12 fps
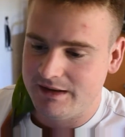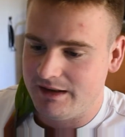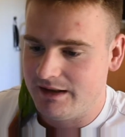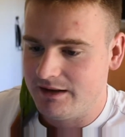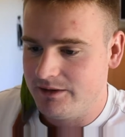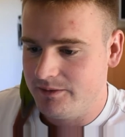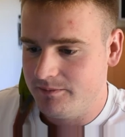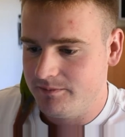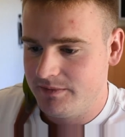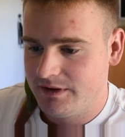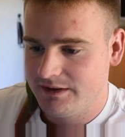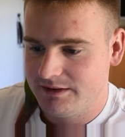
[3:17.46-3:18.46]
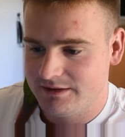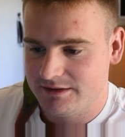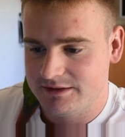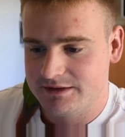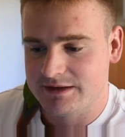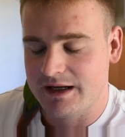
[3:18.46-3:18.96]
And
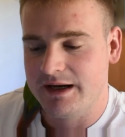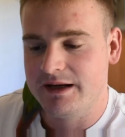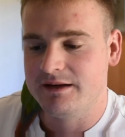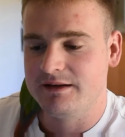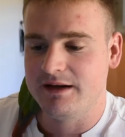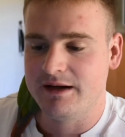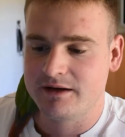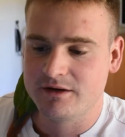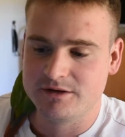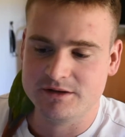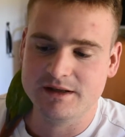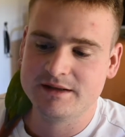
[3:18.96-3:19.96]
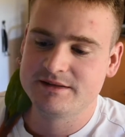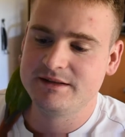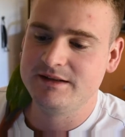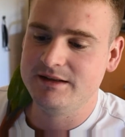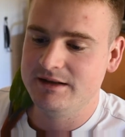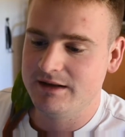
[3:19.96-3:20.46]

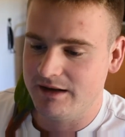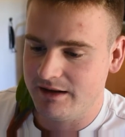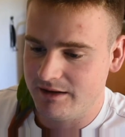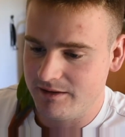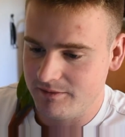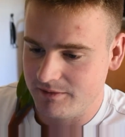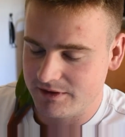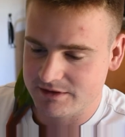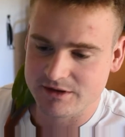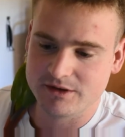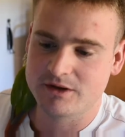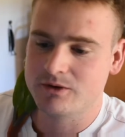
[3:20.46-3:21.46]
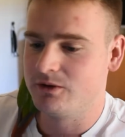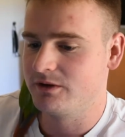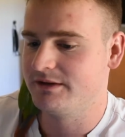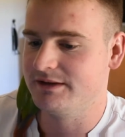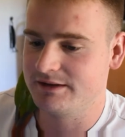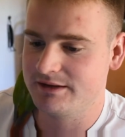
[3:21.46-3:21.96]
echogenicity, so the
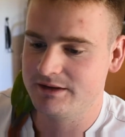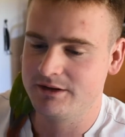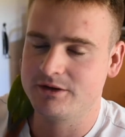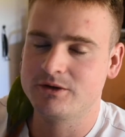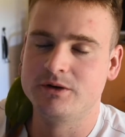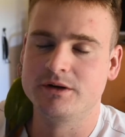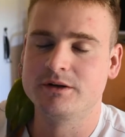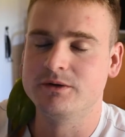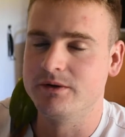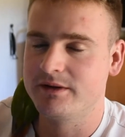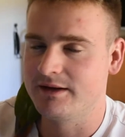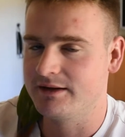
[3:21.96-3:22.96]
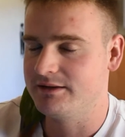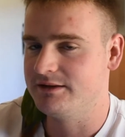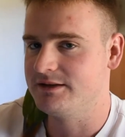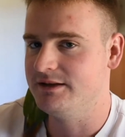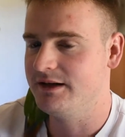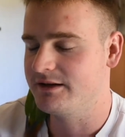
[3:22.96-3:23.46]
cortical
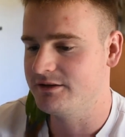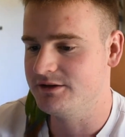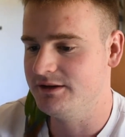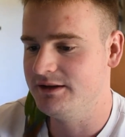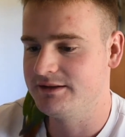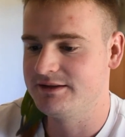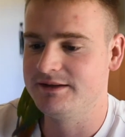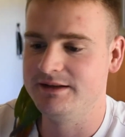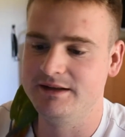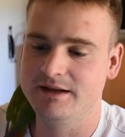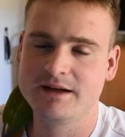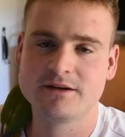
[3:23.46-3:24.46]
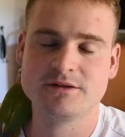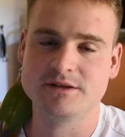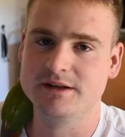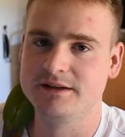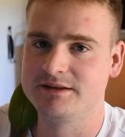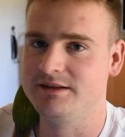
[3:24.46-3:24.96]
thickness and echogenicity.
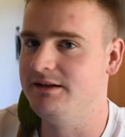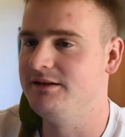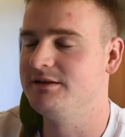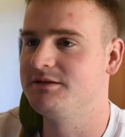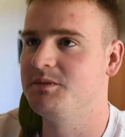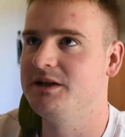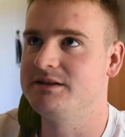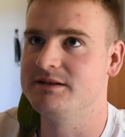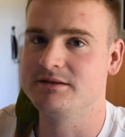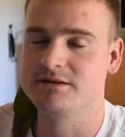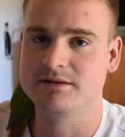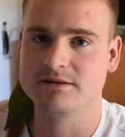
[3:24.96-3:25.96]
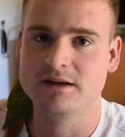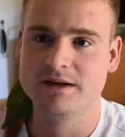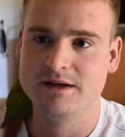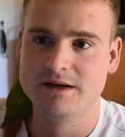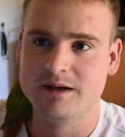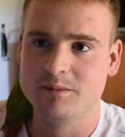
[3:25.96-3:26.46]
Echogenicity just means it
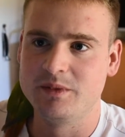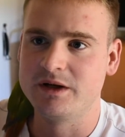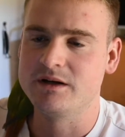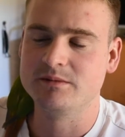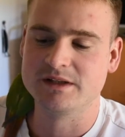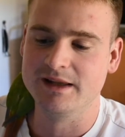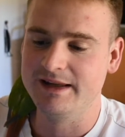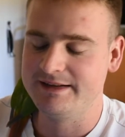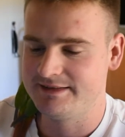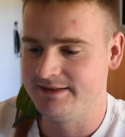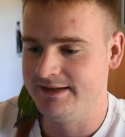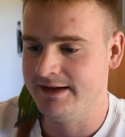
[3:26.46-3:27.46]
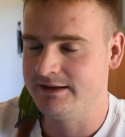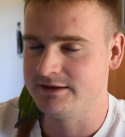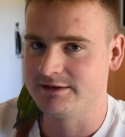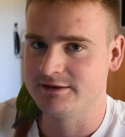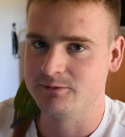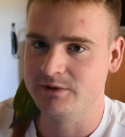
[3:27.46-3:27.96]
becomes less
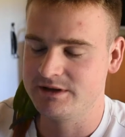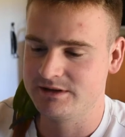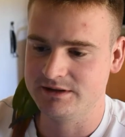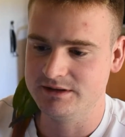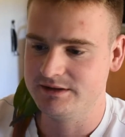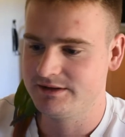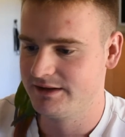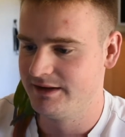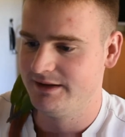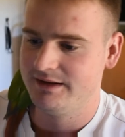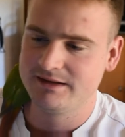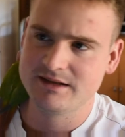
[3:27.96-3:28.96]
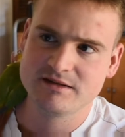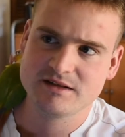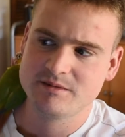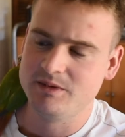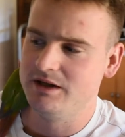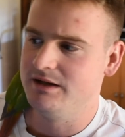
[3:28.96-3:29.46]
dense, which tends
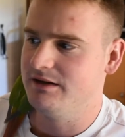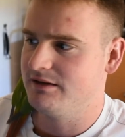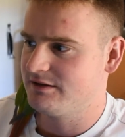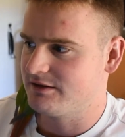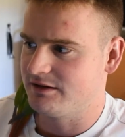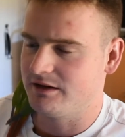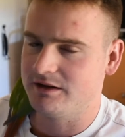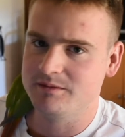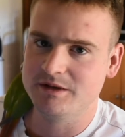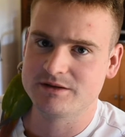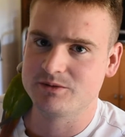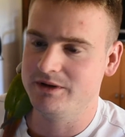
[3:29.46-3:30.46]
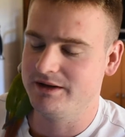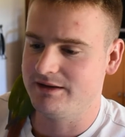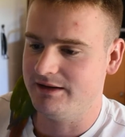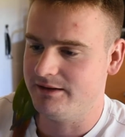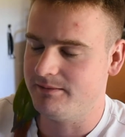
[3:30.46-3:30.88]
to be synonymous with